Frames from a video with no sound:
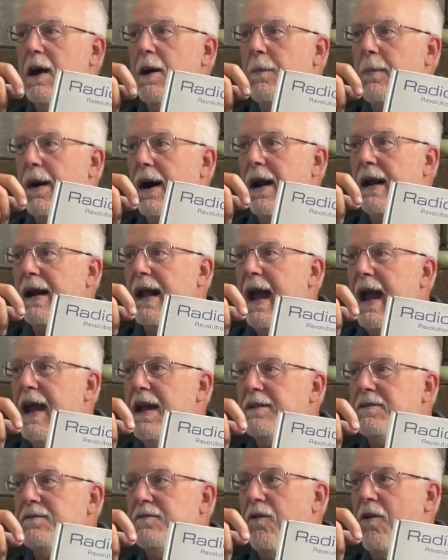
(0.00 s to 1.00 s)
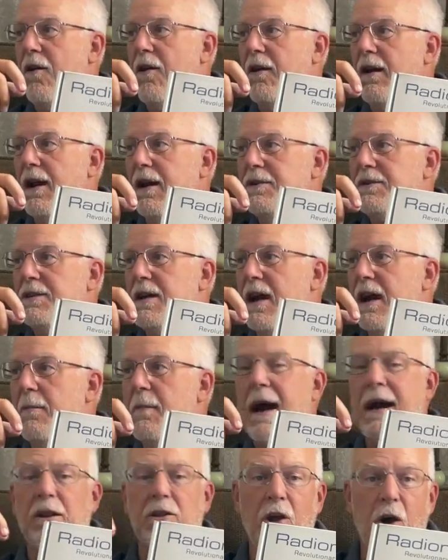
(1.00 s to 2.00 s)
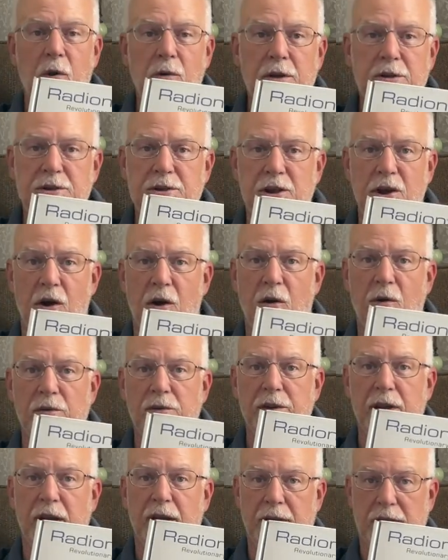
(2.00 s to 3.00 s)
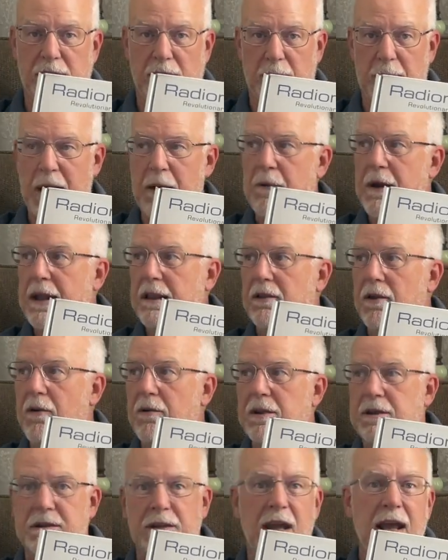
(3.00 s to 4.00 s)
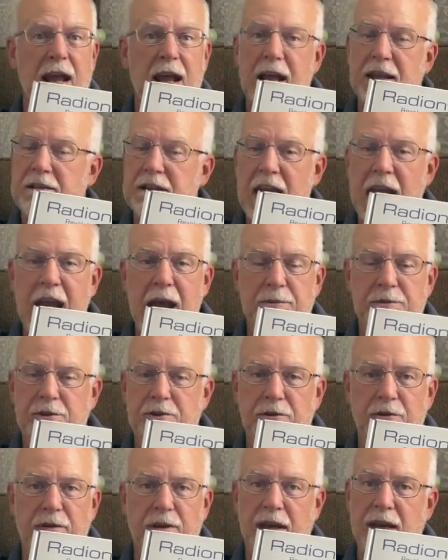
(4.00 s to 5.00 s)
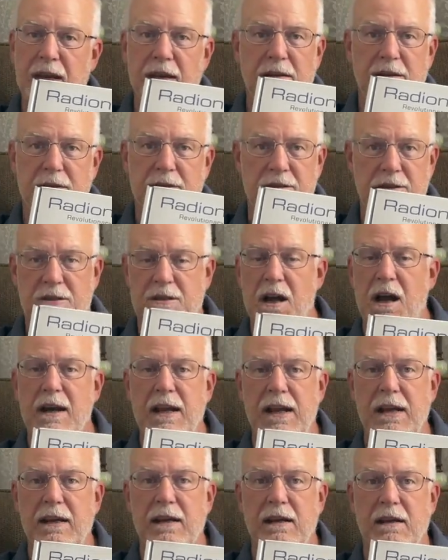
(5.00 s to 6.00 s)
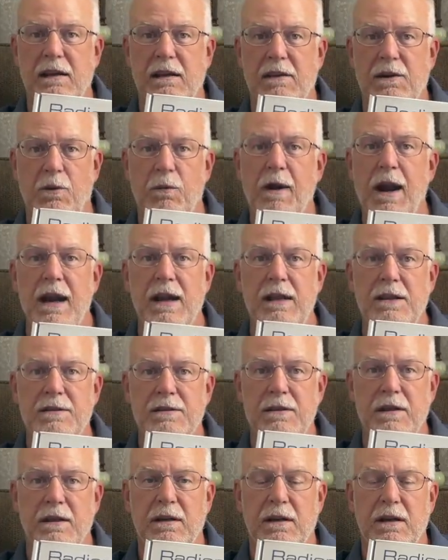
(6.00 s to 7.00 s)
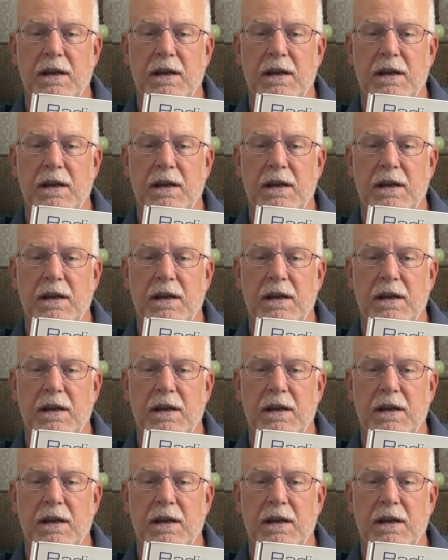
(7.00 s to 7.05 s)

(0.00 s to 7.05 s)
But as far as my lotus goes, my red lotus, it's absolutely stunning, the red is.